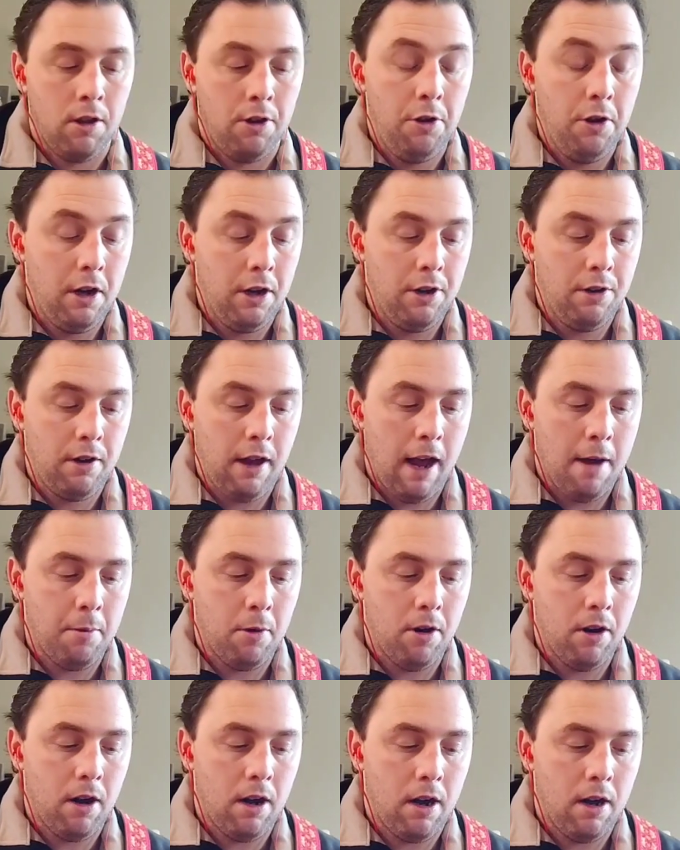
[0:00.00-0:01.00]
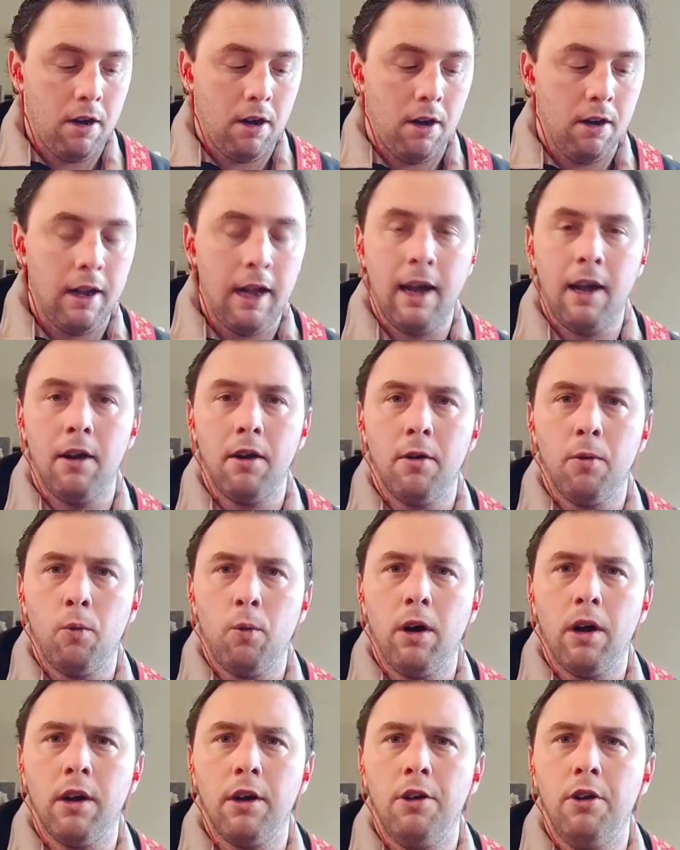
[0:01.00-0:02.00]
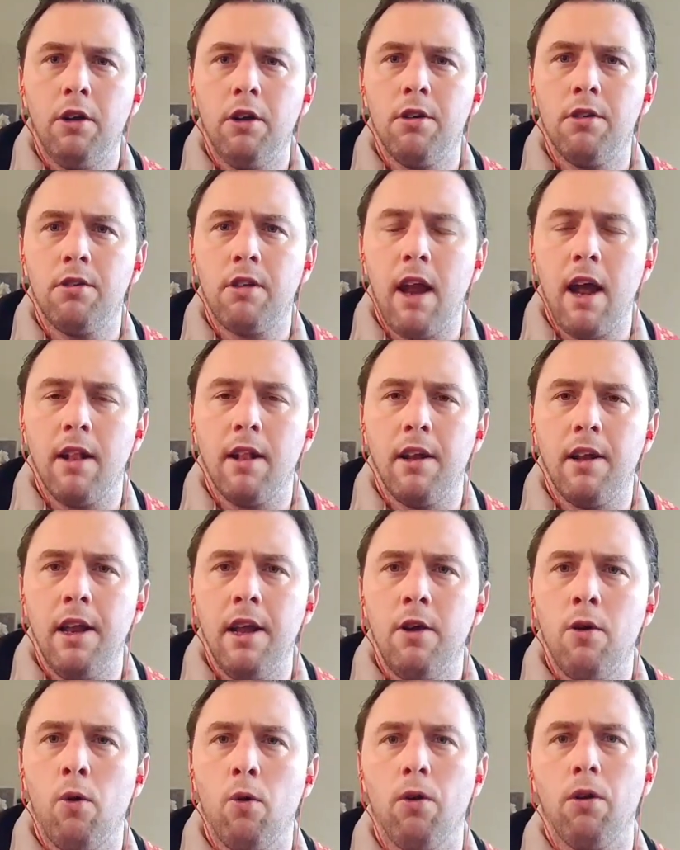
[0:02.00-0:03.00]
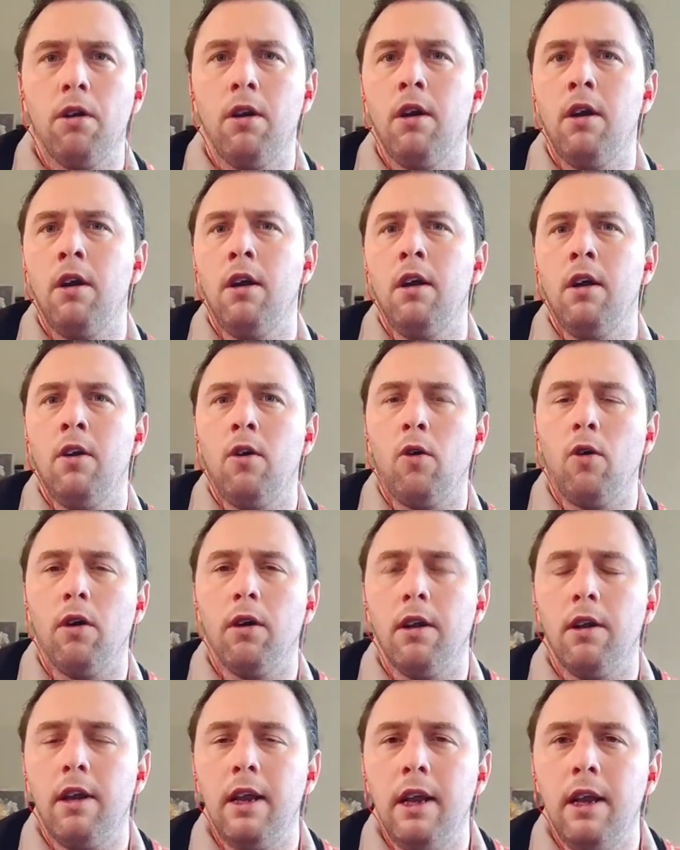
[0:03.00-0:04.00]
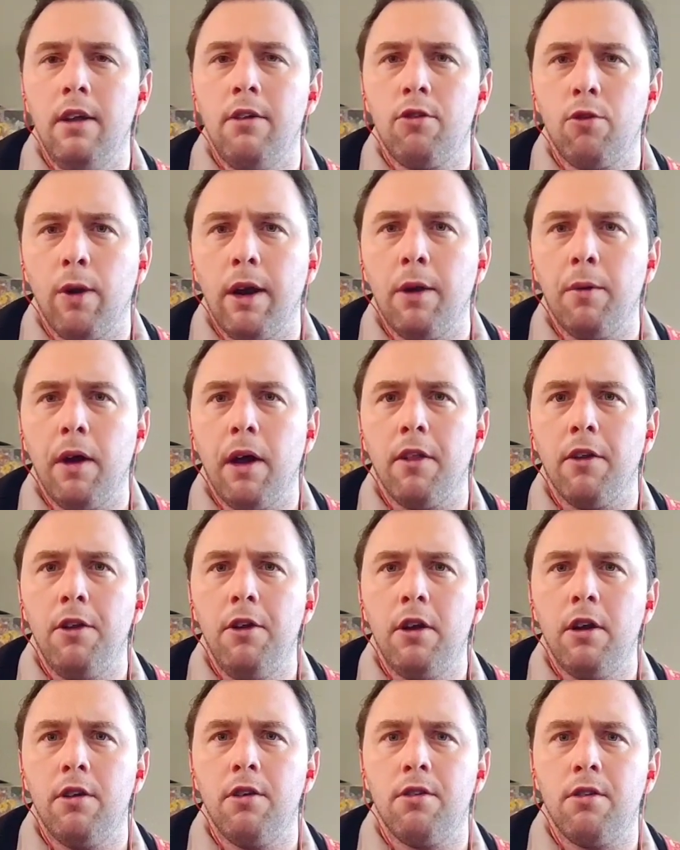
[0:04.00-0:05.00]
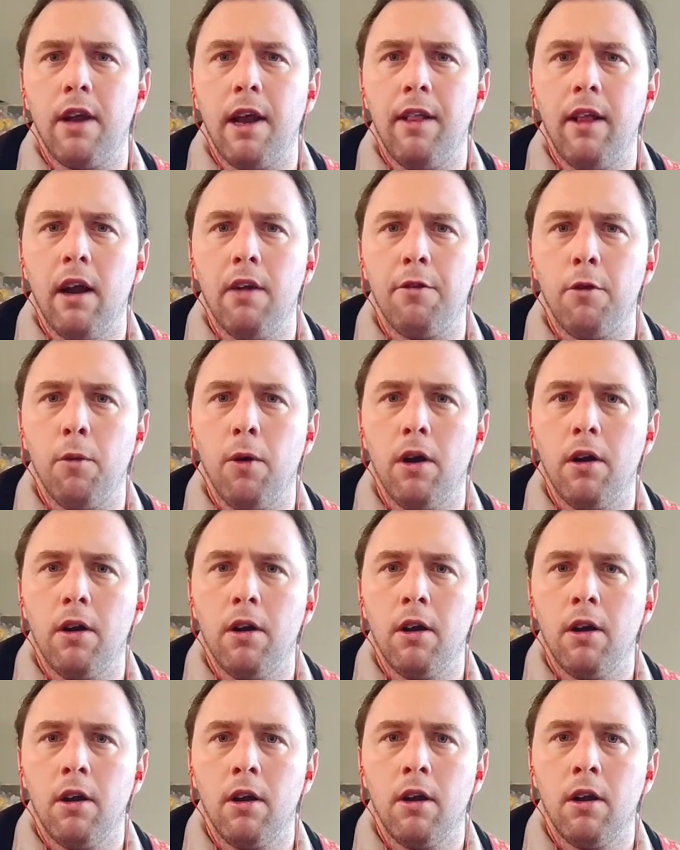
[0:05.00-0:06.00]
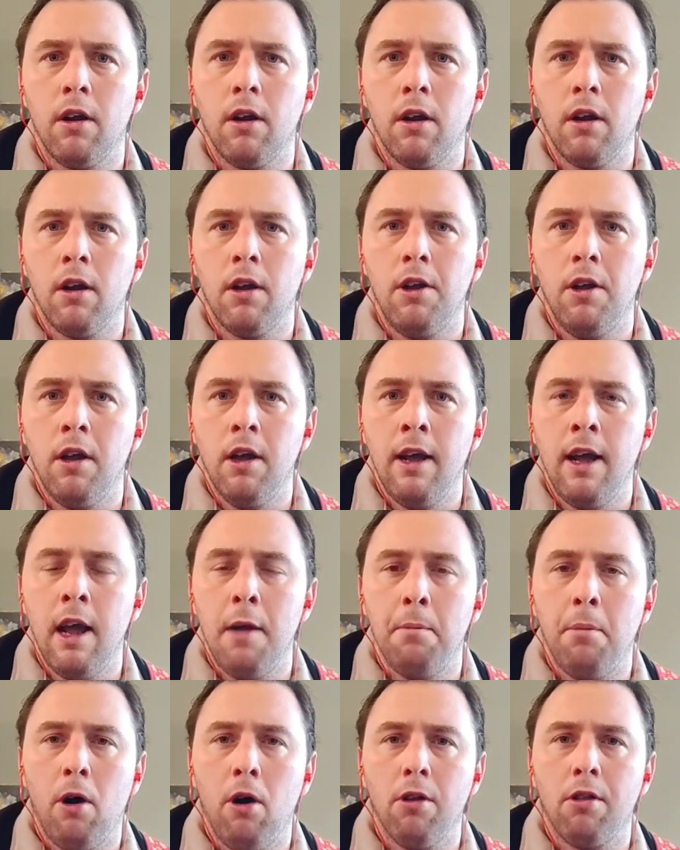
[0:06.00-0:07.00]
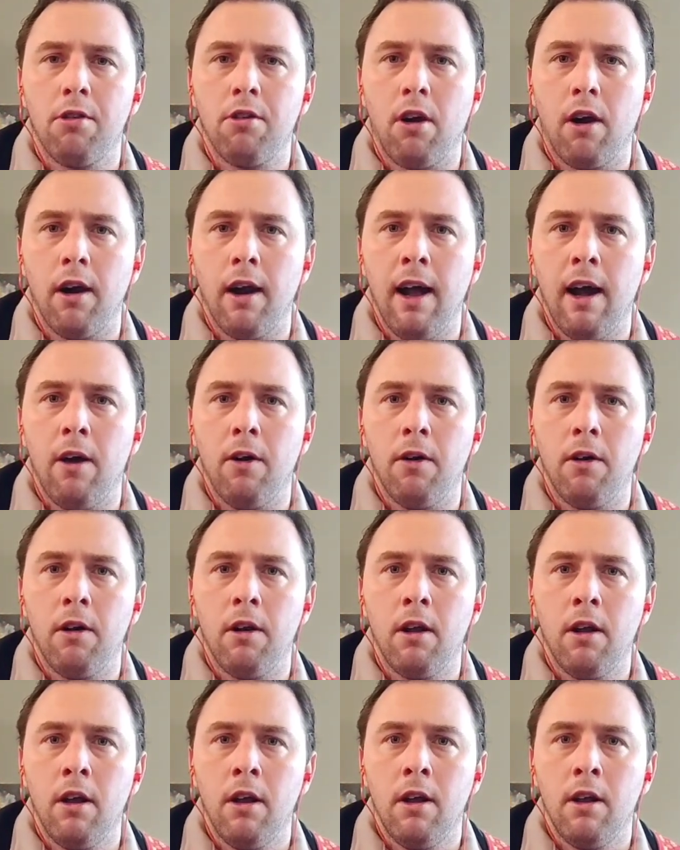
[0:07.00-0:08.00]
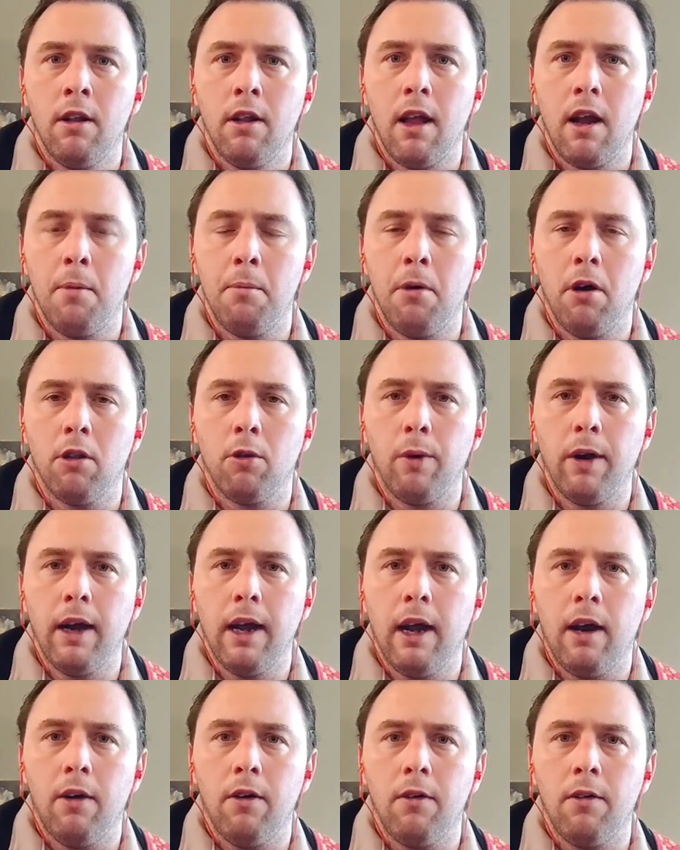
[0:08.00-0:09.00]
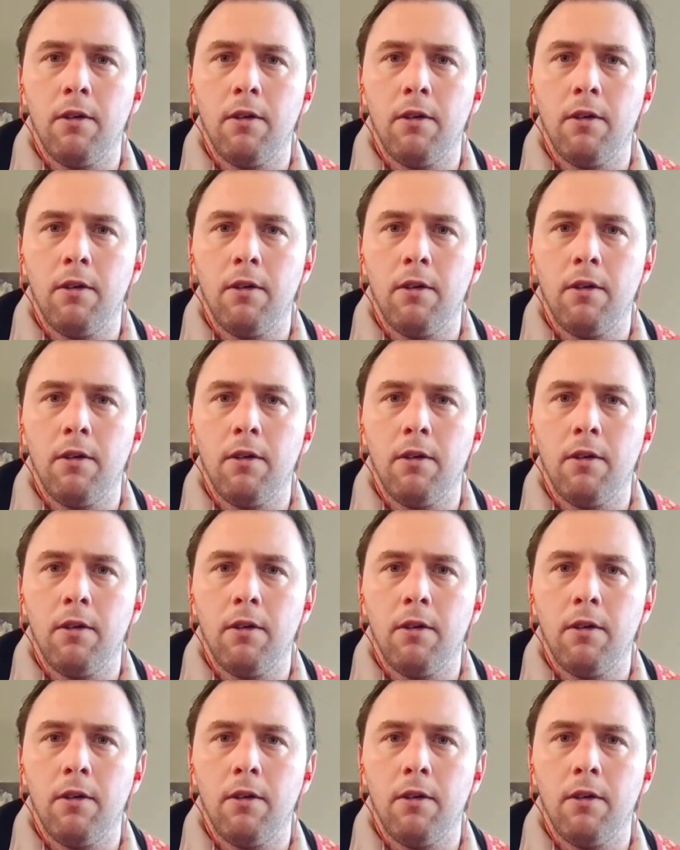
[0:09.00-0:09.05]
You could just hammer it on that one. You could just stay on the D chord, or on the D string rather. You could just stay there if you want. Hit both starting out. Let them both ring out.